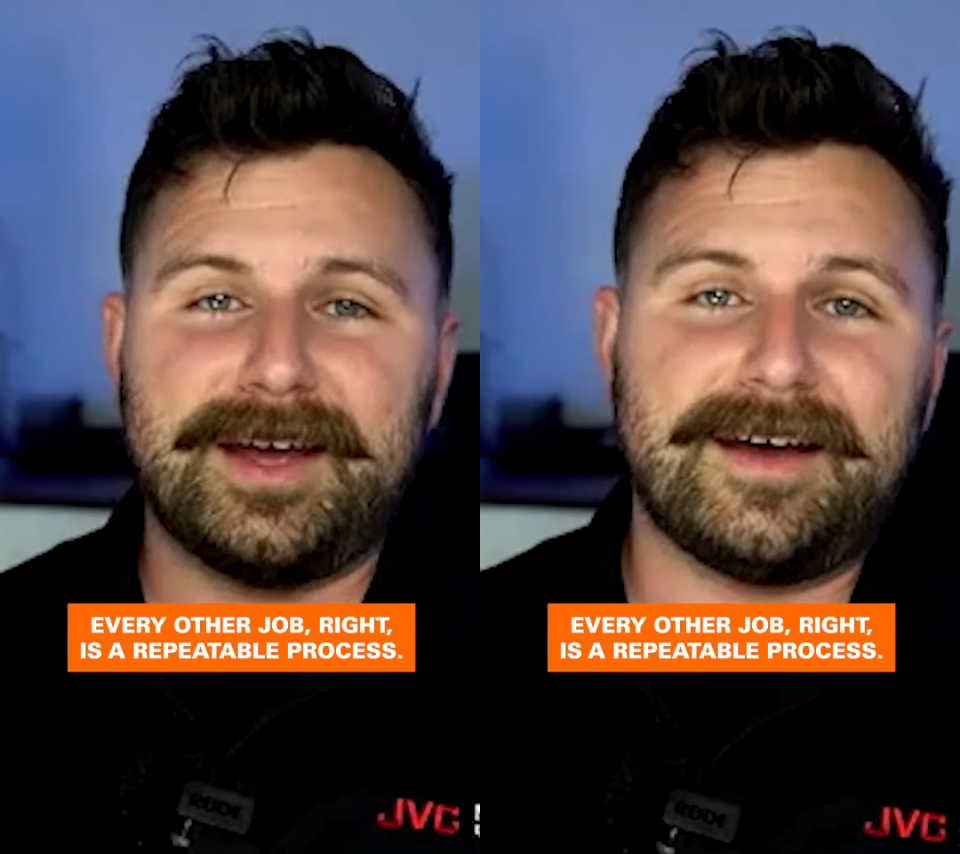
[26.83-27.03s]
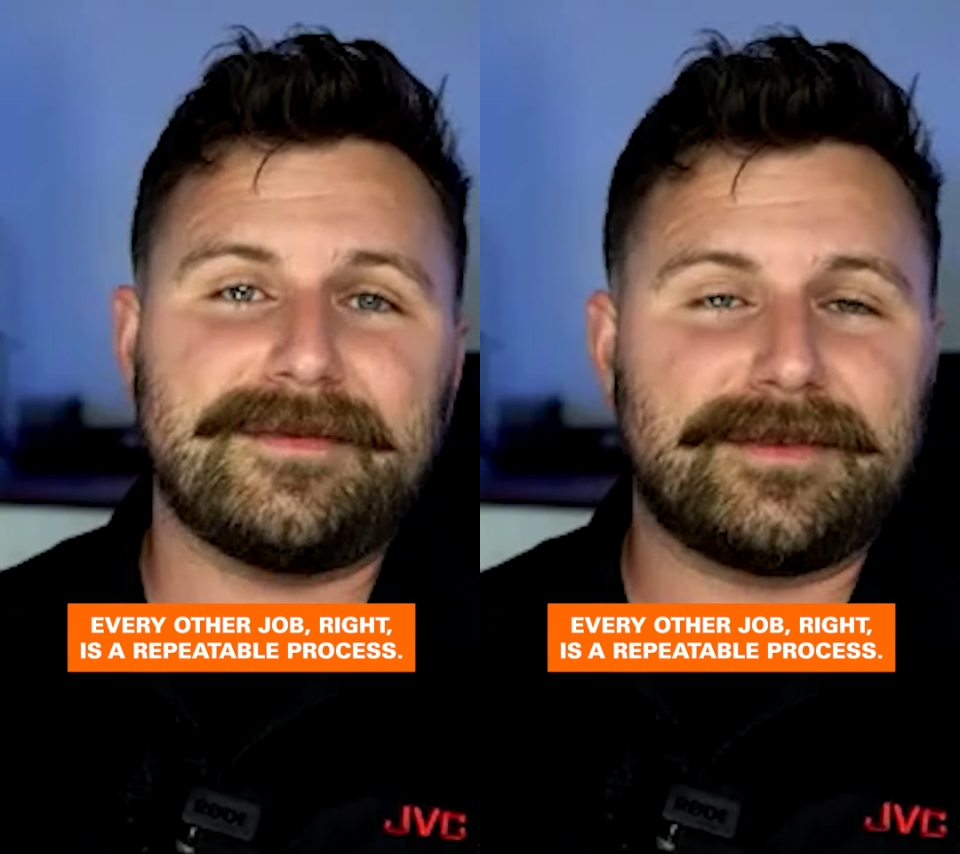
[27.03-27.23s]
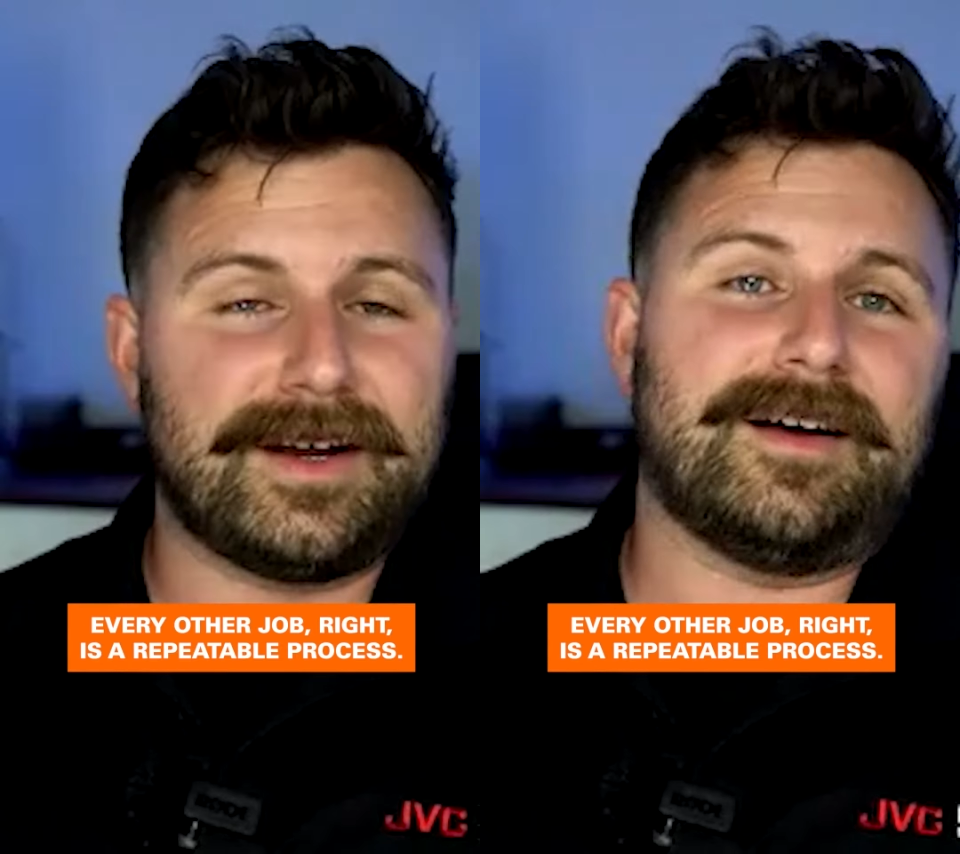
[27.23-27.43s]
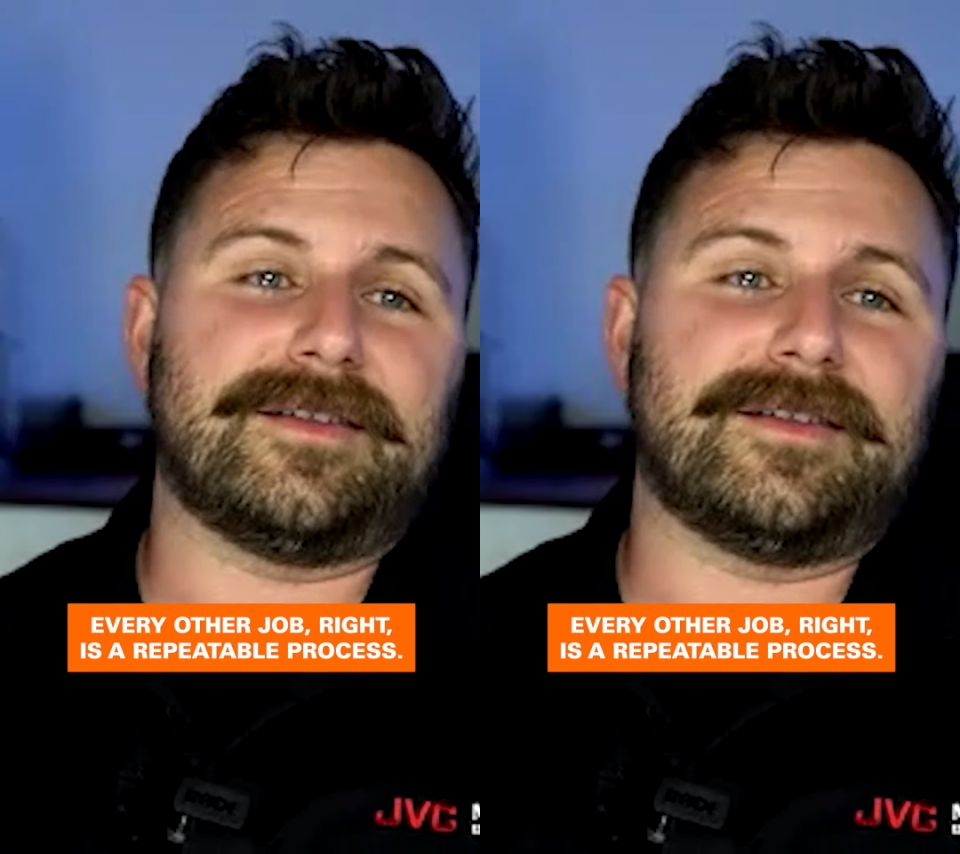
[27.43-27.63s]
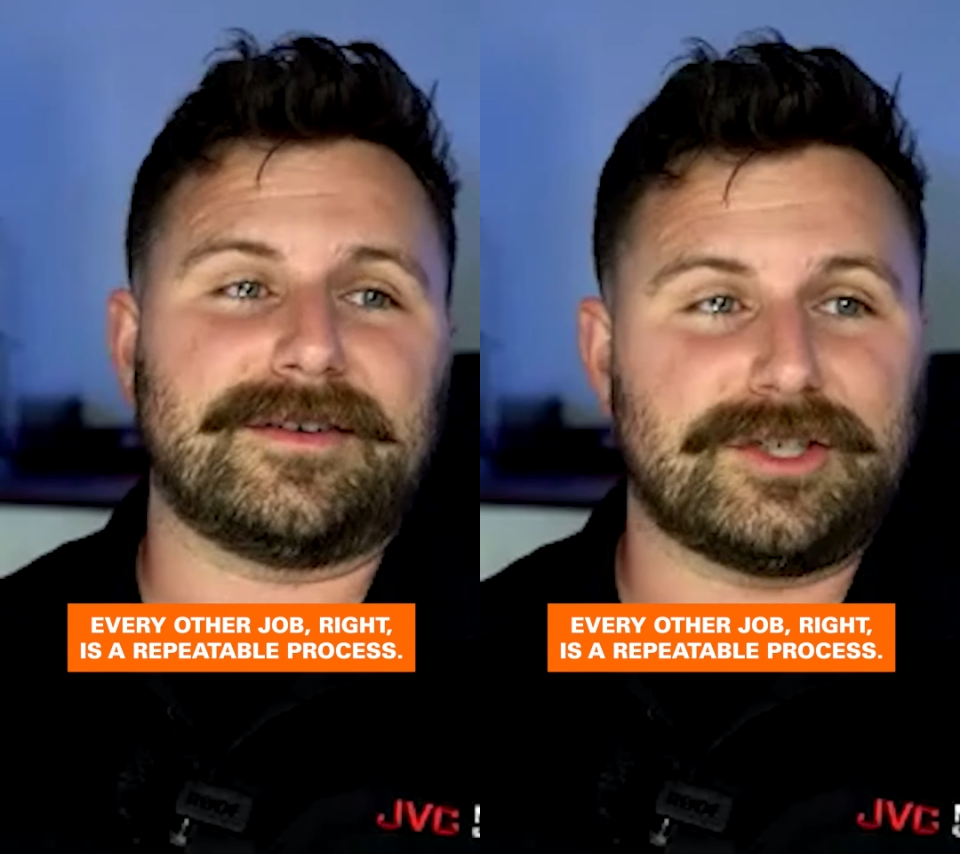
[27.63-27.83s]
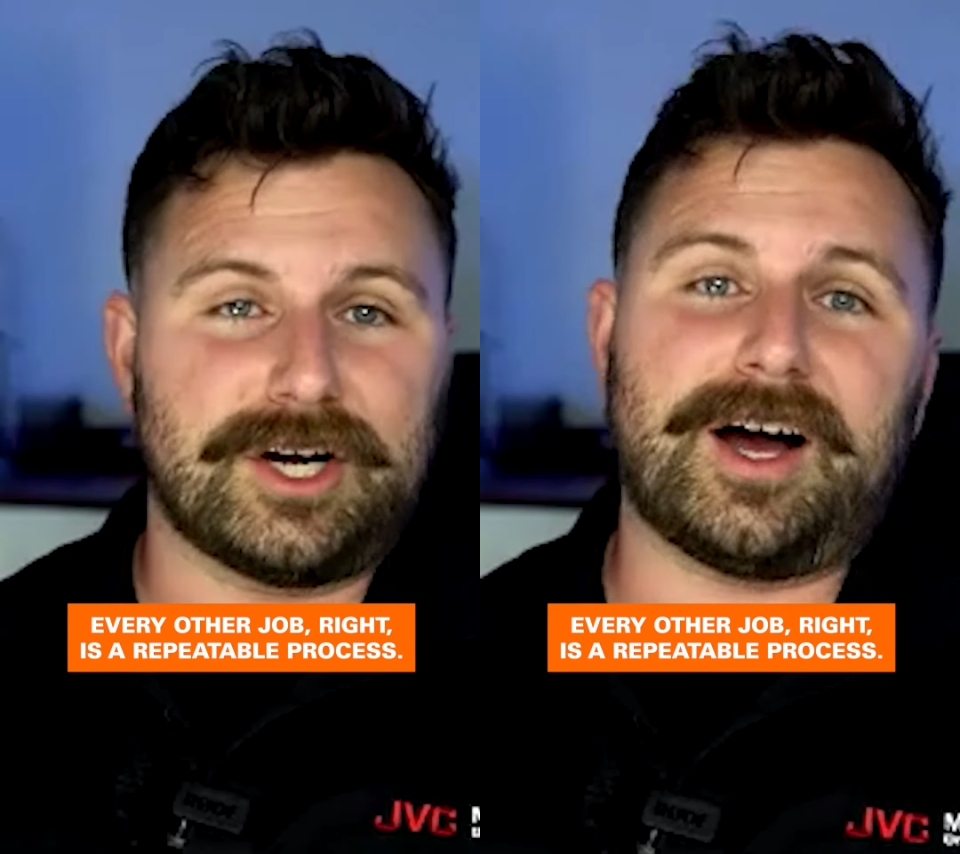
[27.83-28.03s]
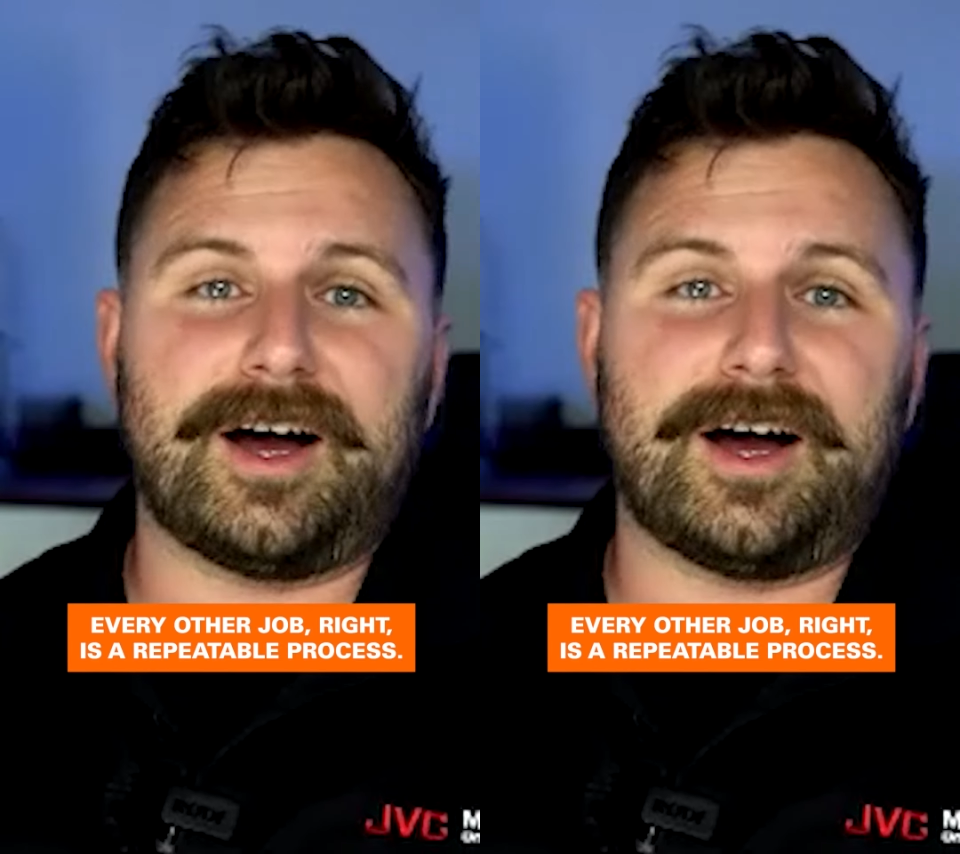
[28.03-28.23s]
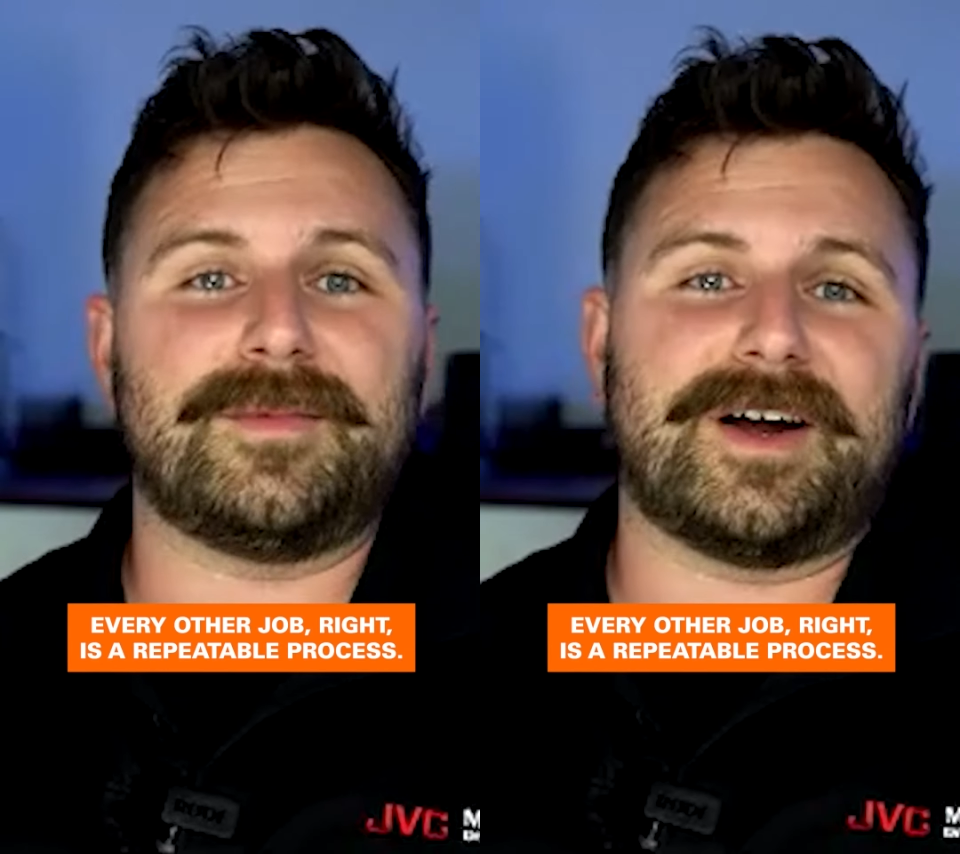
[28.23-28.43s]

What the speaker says: every other job,